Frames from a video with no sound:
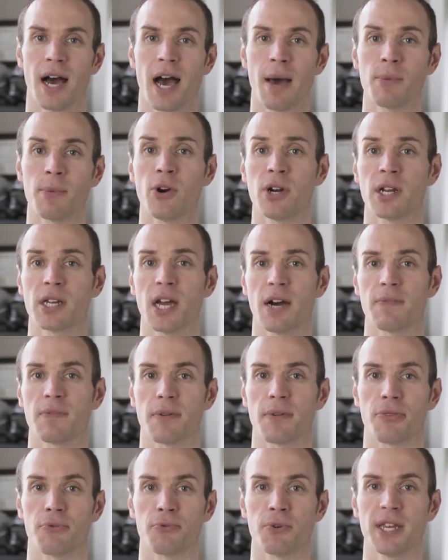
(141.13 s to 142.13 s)
I'm going to
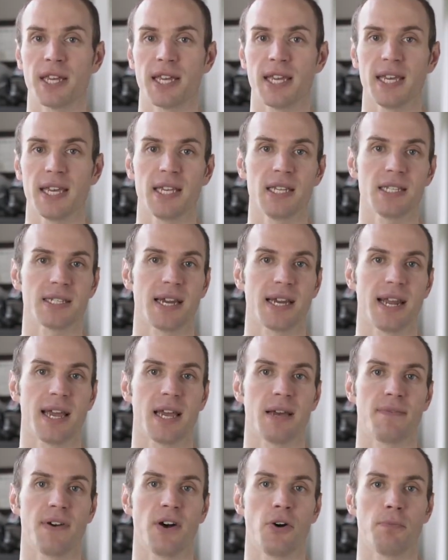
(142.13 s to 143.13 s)
cover three keys that
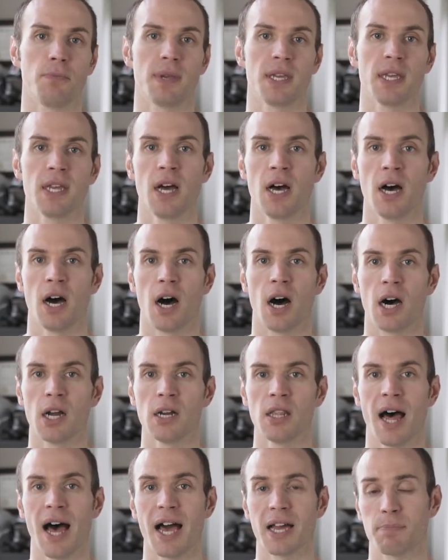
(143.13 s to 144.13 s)
have helped me
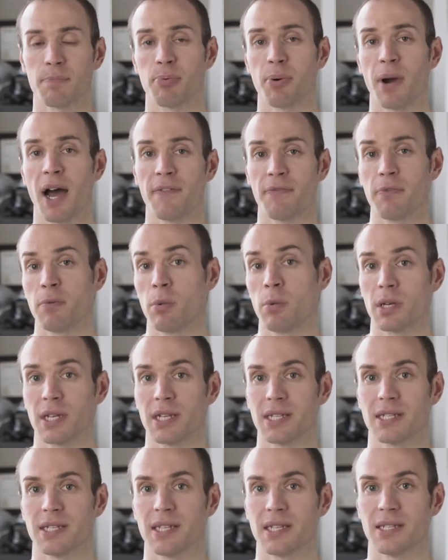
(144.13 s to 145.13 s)
unlock profitable
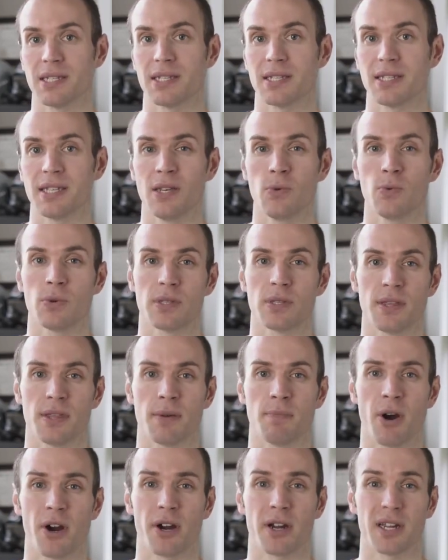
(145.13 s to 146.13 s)
consistency within
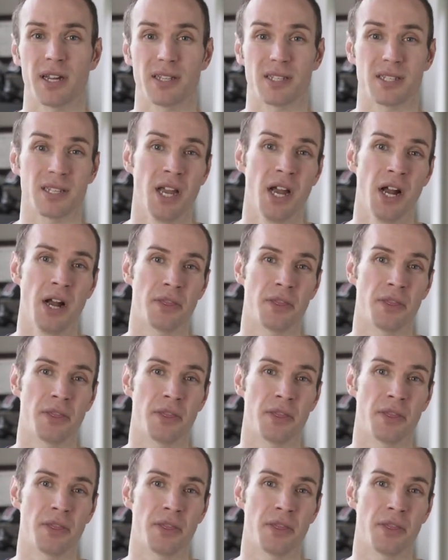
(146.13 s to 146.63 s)
the markets.